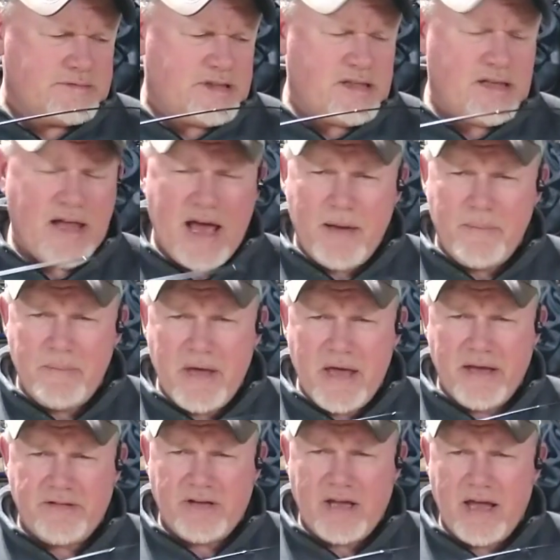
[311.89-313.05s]
Clam
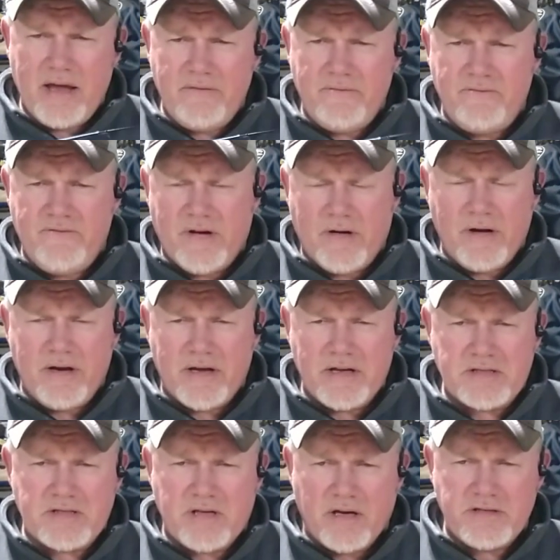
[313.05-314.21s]
makes a very
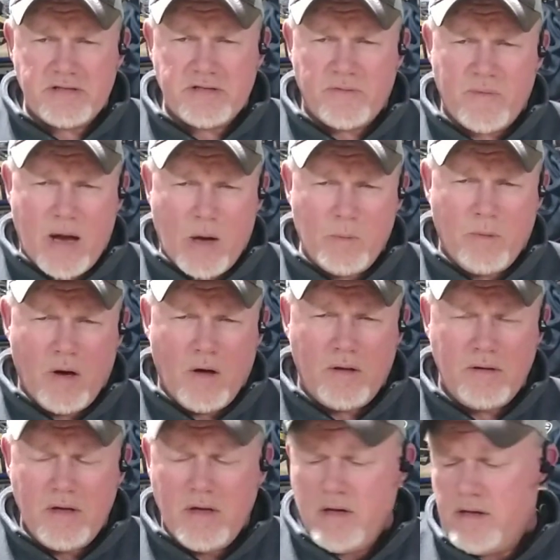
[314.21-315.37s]
nice tungsten round ball.
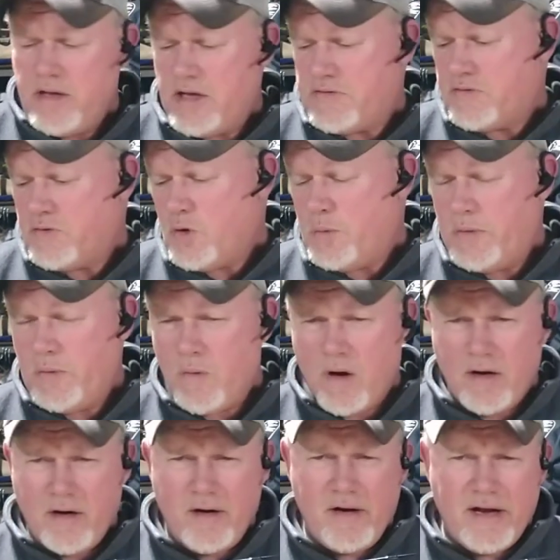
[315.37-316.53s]
That's for open
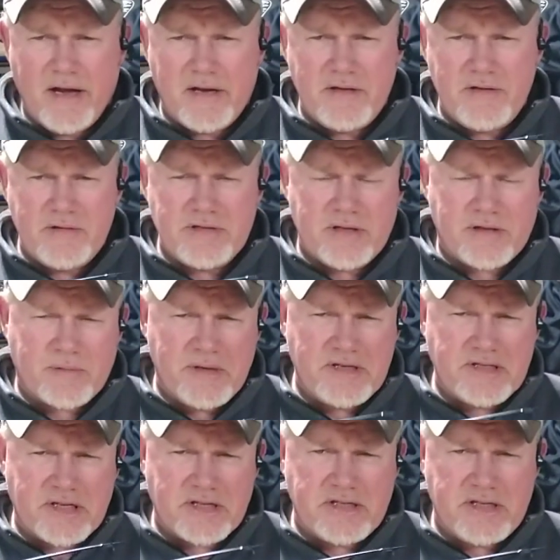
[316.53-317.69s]
water, and I could use a
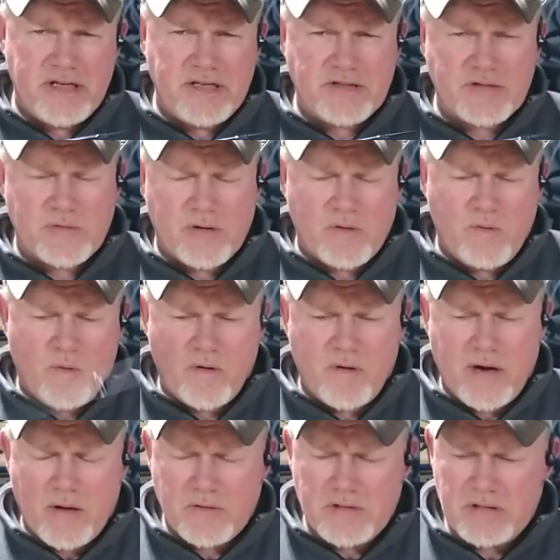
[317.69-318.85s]
3/16 or a
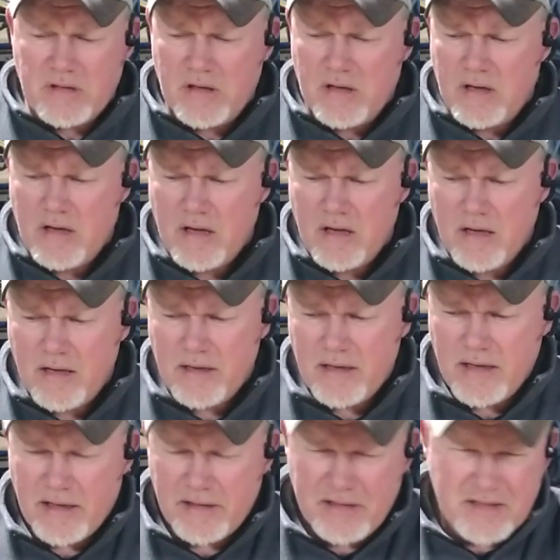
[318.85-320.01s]
1/4 ounce.
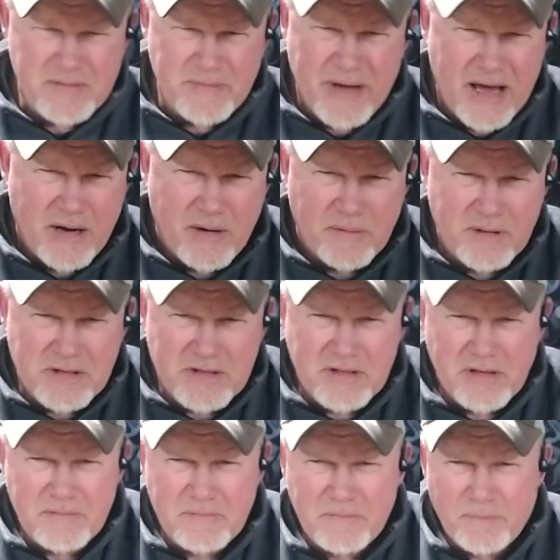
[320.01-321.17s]
It doesn't matter because
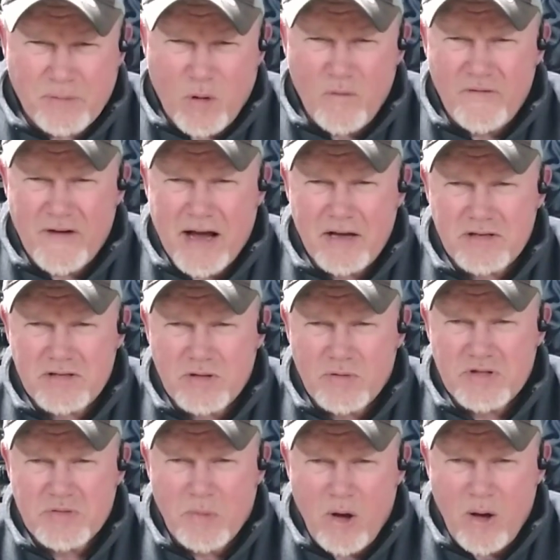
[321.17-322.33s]
the profile is so
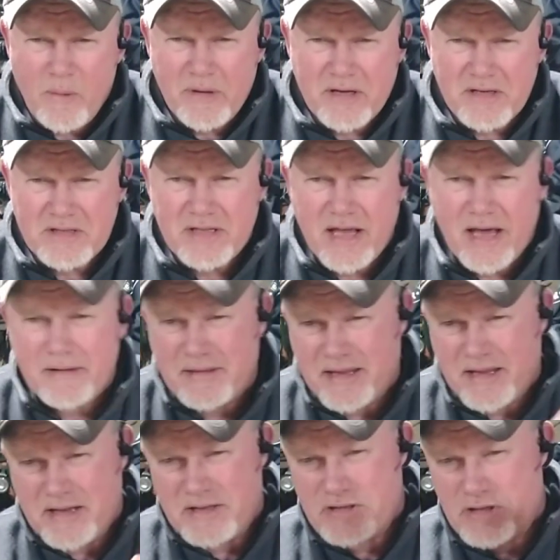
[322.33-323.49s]
small because that
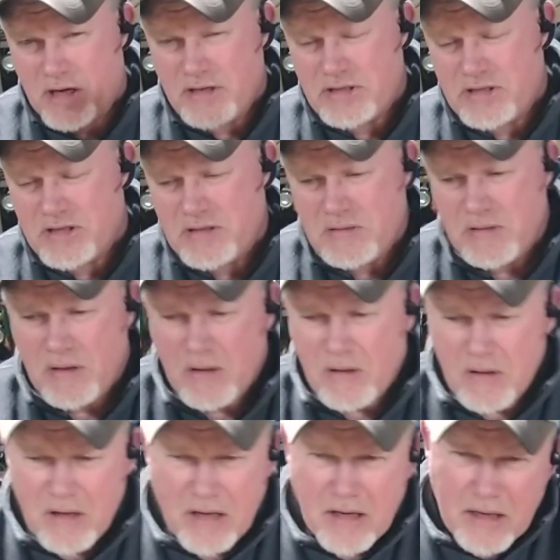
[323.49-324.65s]
thing is tungsten.
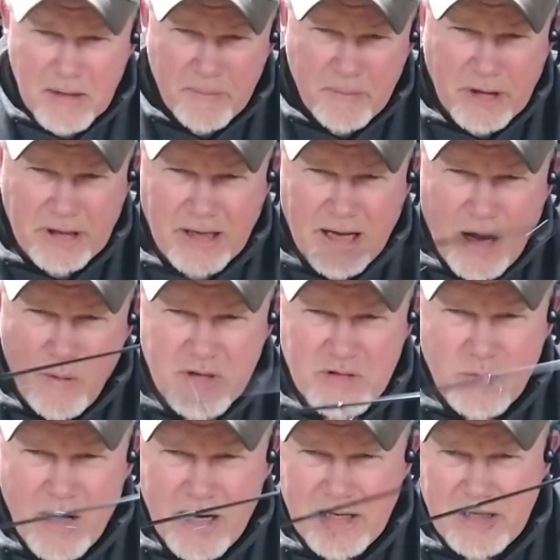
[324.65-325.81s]
But I always
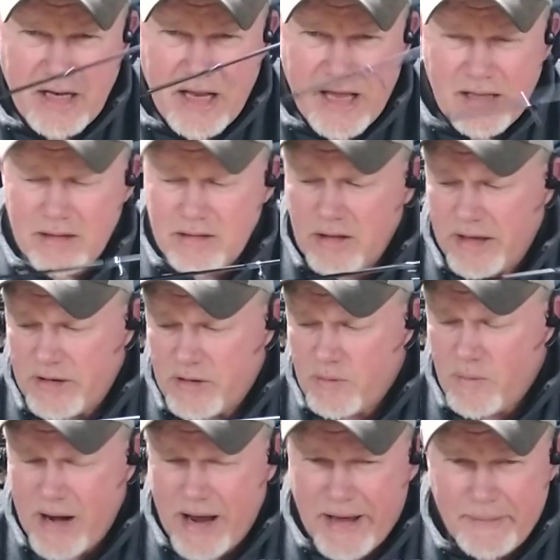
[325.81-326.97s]
wanted a lighter
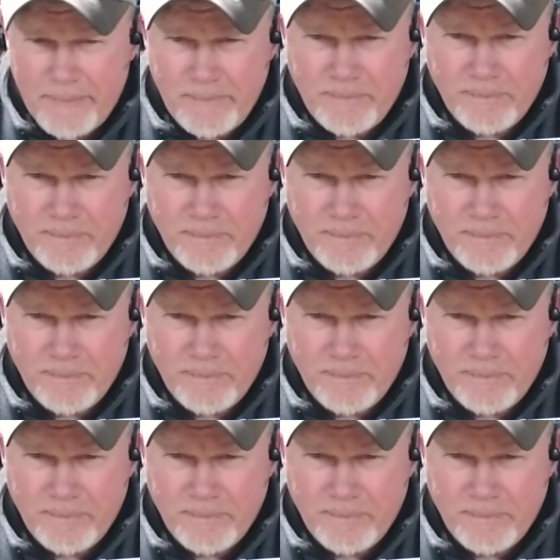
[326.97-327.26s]
rod.